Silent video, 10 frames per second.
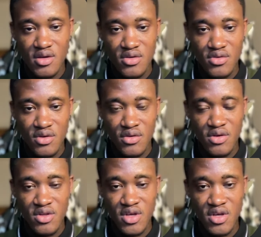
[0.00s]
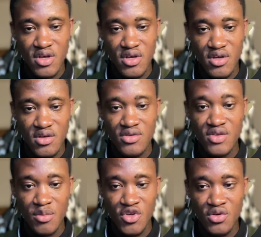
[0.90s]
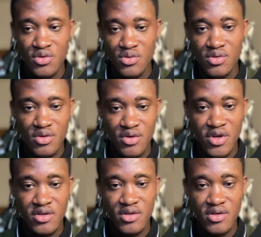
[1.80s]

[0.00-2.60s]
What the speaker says: the user model. Great.